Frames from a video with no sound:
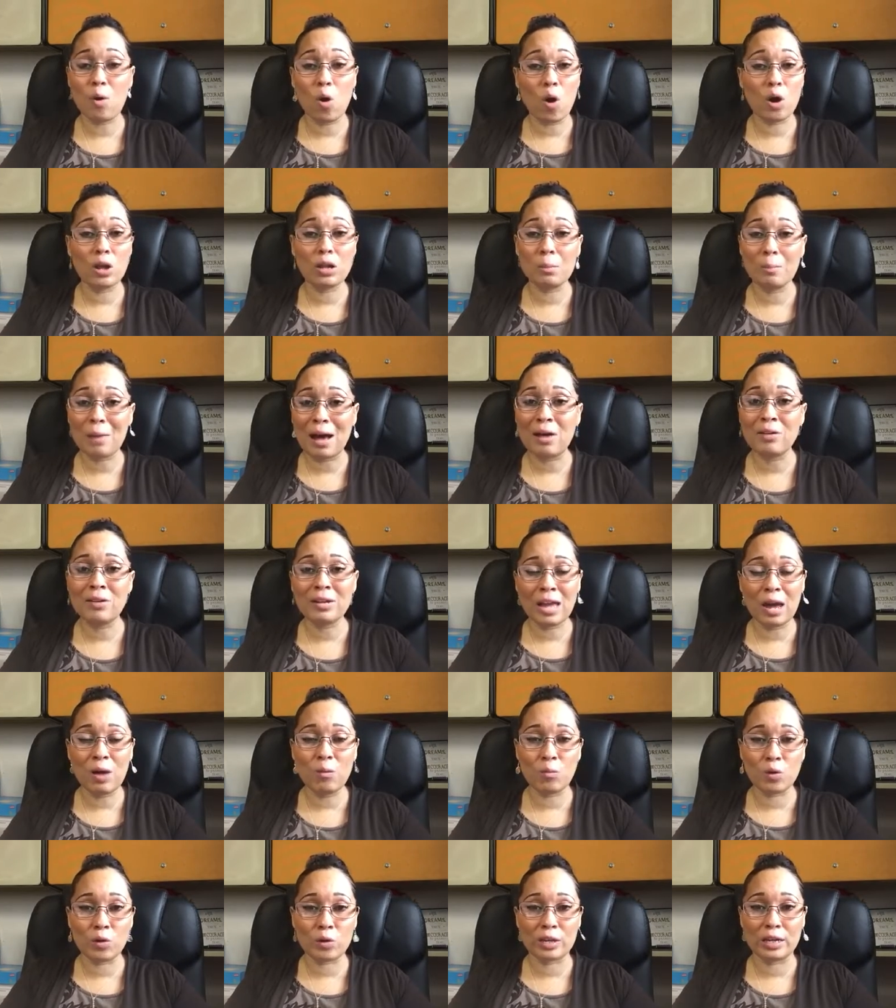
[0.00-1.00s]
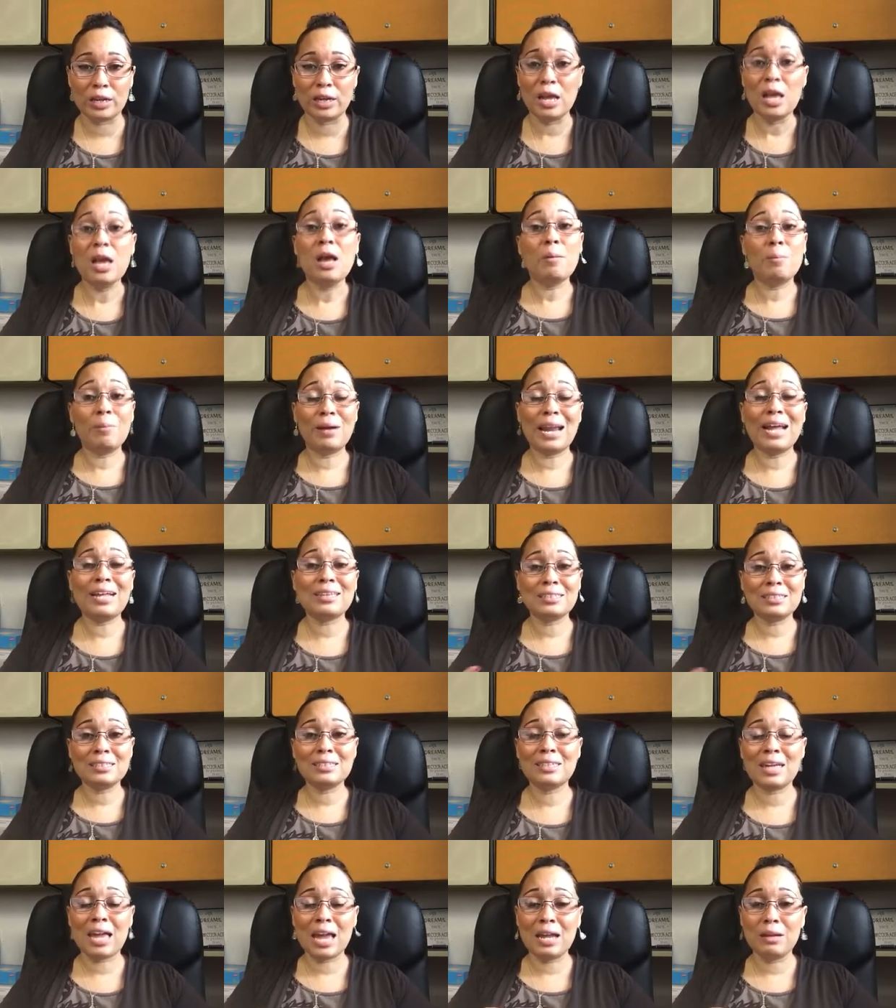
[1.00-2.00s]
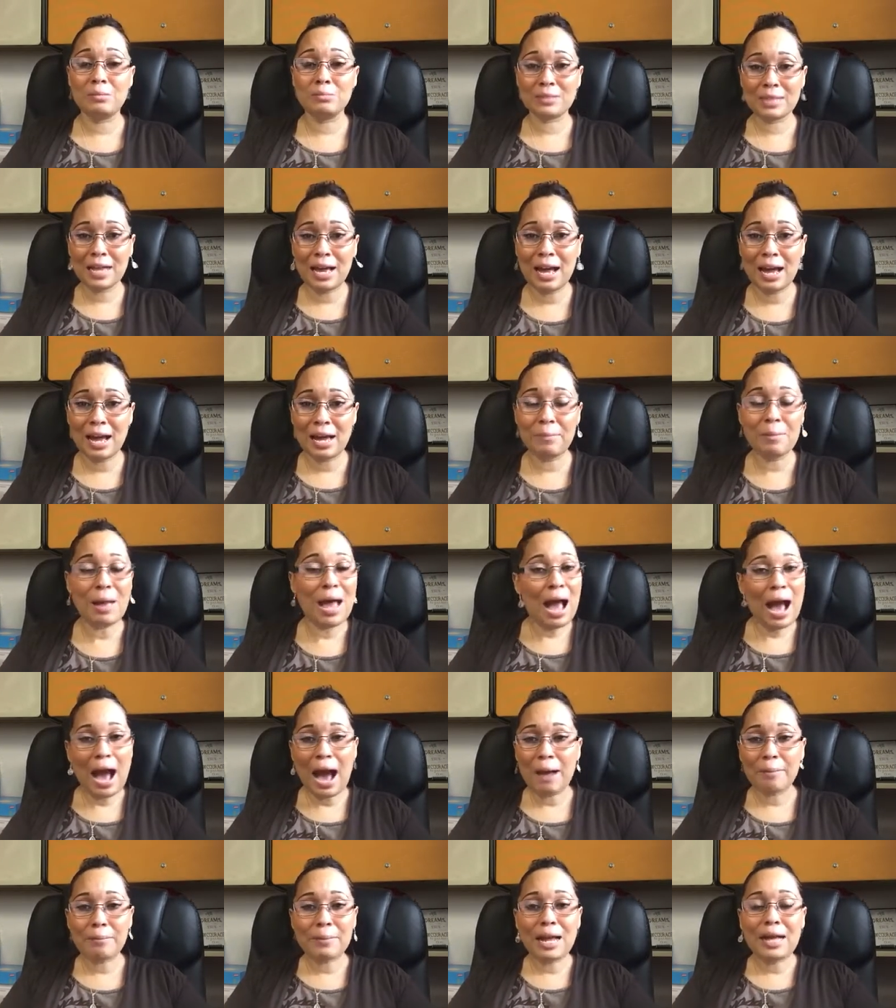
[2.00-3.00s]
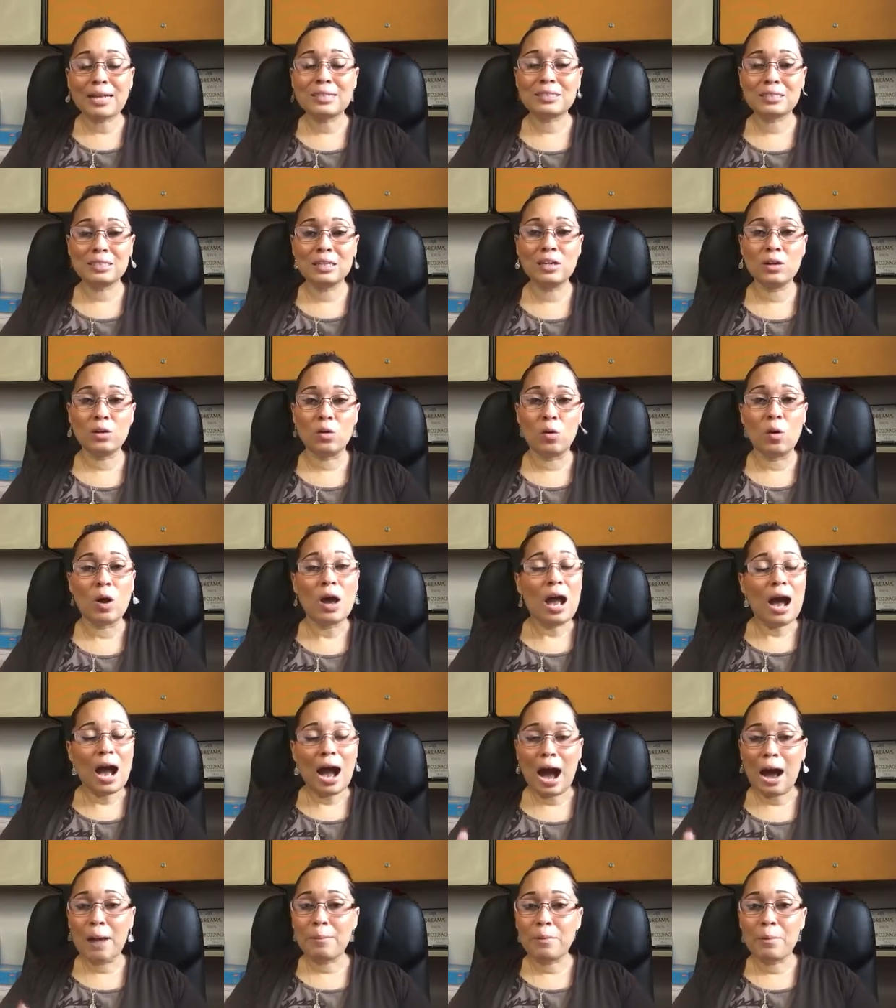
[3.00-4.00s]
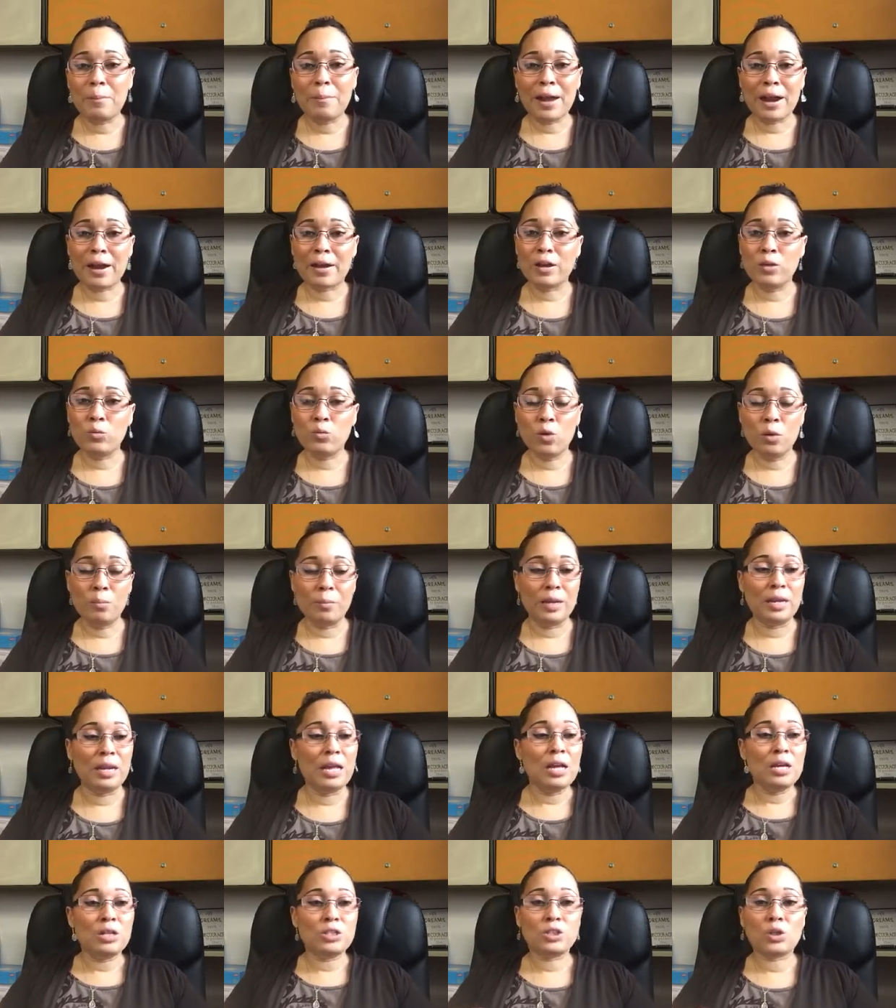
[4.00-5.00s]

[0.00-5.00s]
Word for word: i'm all about networking but at the same time i'm not single i'm a married married woman.